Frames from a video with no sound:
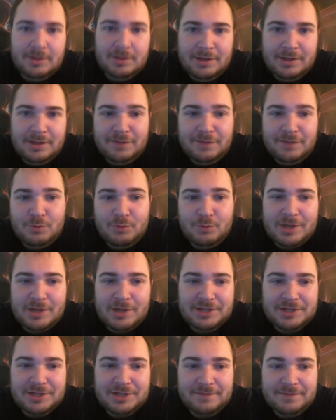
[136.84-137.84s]
Thank you for
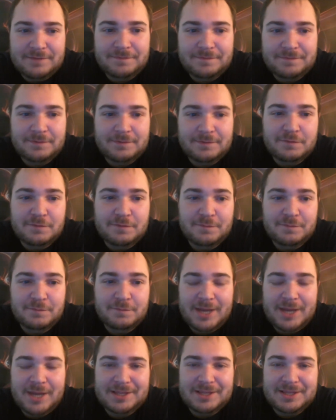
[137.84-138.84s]
watching if you've
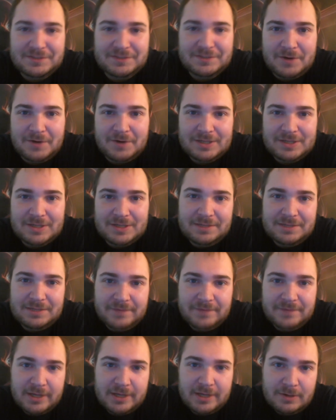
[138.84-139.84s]
made it this far into the
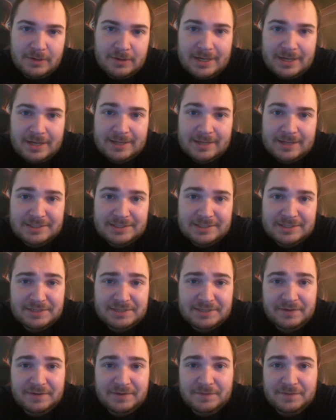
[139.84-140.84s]
video. Uh, this is
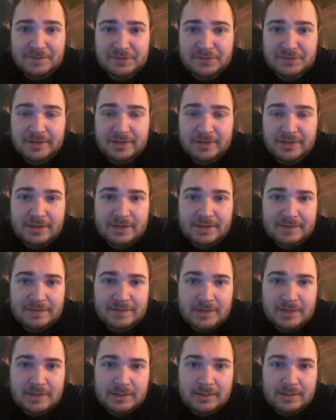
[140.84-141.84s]
the very first video that
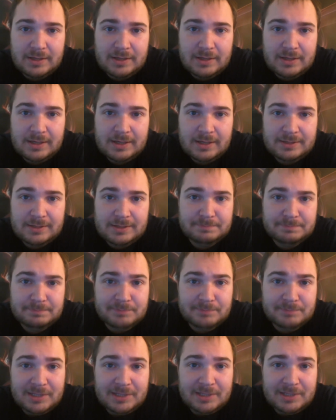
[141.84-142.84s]
I've done. Um,
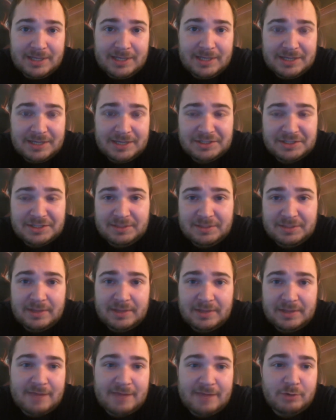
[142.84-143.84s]
it's just
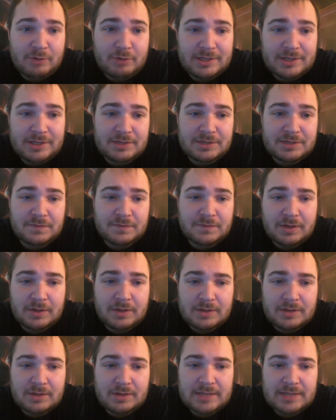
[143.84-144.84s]
something that I've wanted to do for a
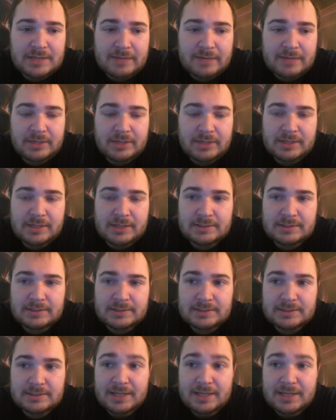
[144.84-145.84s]
long time
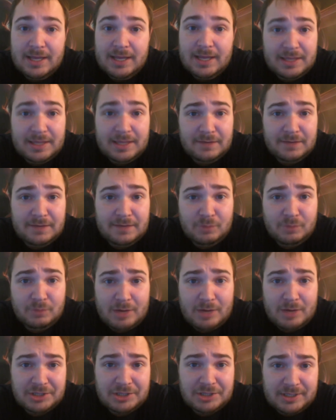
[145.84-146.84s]
and thank you for
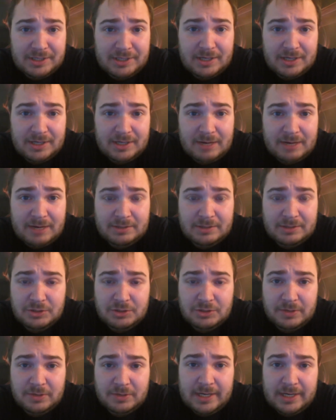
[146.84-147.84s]
watching. I would
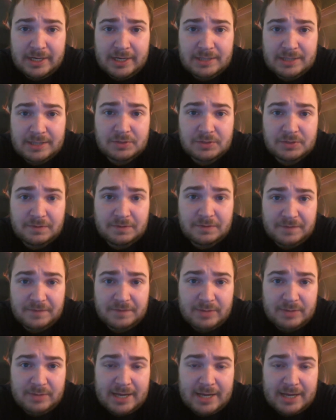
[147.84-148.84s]
enjoy any sort of
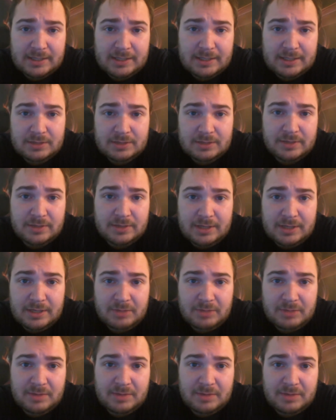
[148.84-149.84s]
feedback. You can
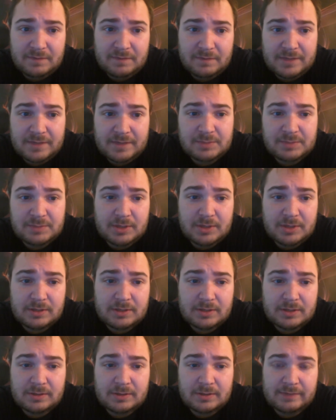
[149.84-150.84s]
hit me up on
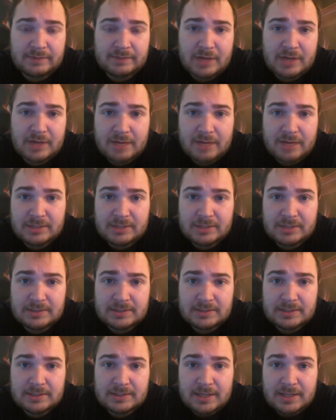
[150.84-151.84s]
Facebook or leave a
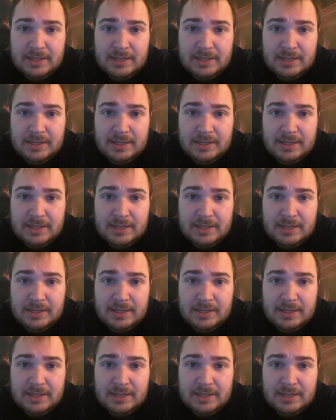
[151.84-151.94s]
comment.